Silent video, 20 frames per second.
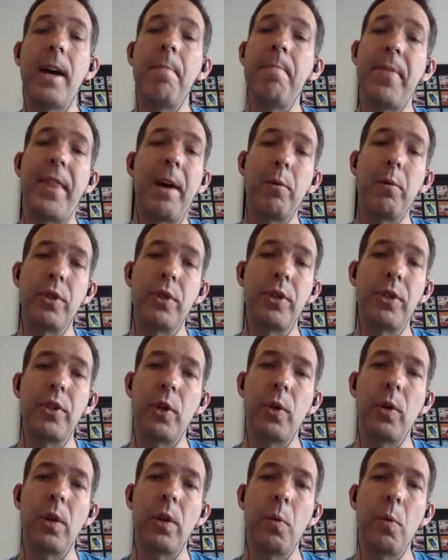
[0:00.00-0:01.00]
that was the
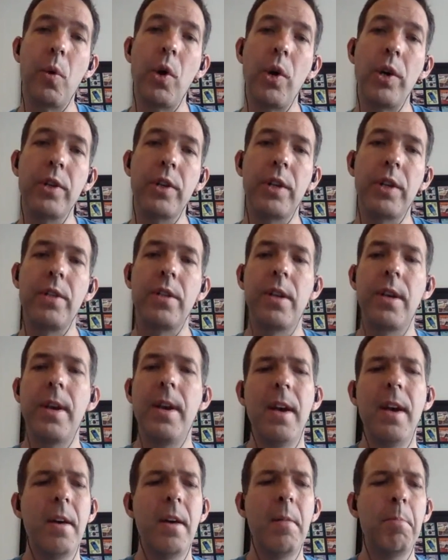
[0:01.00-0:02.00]
tool that worked. And
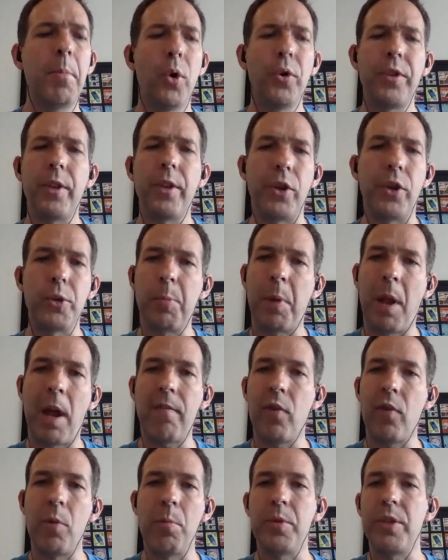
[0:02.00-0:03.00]
both of those
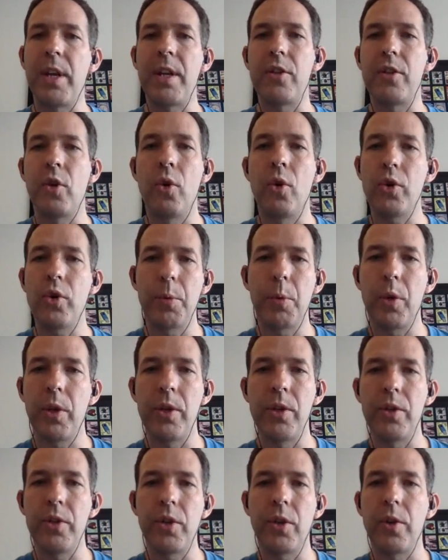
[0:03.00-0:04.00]
platforms then talk to
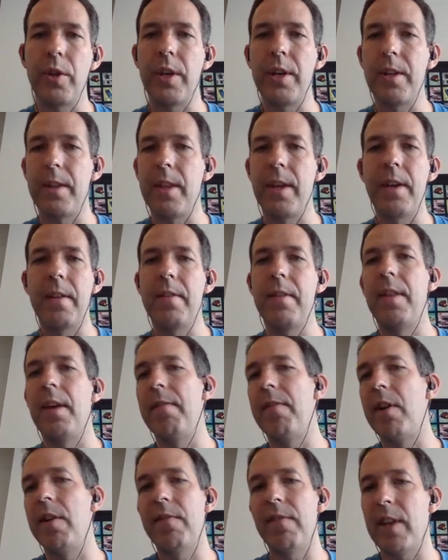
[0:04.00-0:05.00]
others, so they're
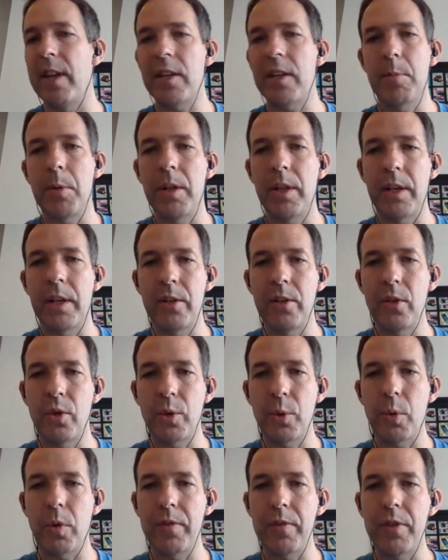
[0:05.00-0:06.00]
very flexible. They can talk
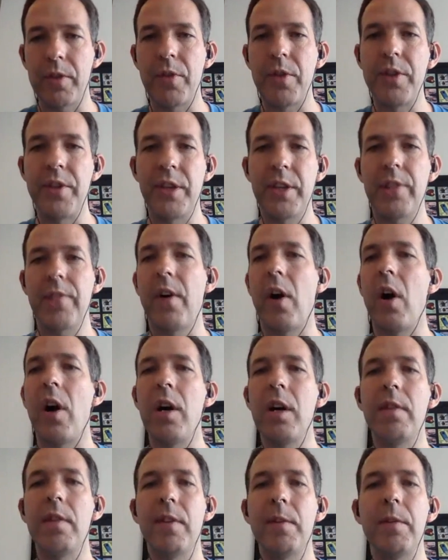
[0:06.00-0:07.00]
to Office
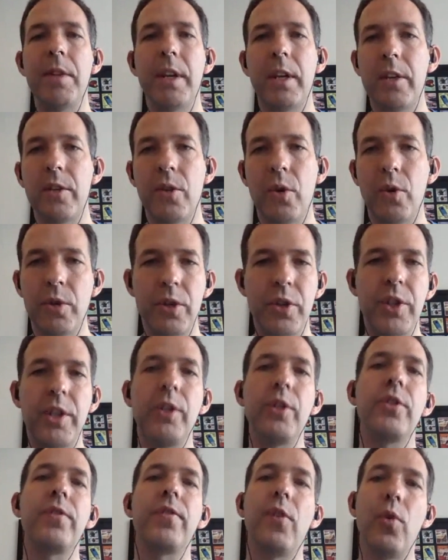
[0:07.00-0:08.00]
365, and they can talk to
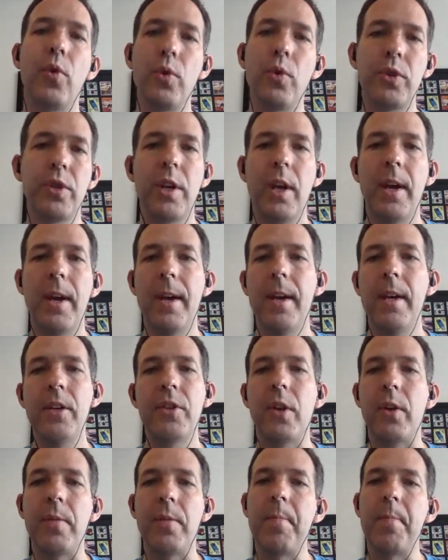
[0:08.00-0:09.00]
Salesforce.
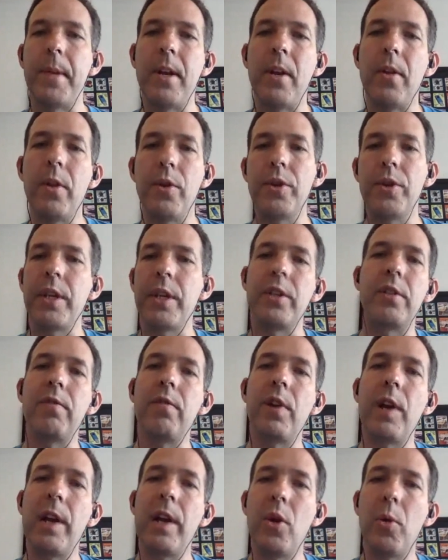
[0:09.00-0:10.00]
So, those things
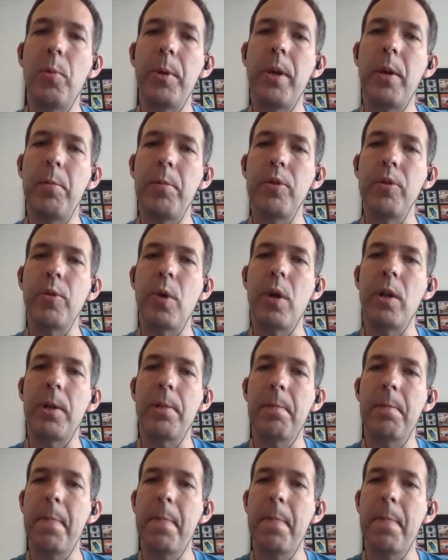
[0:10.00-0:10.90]
have really opened up as well.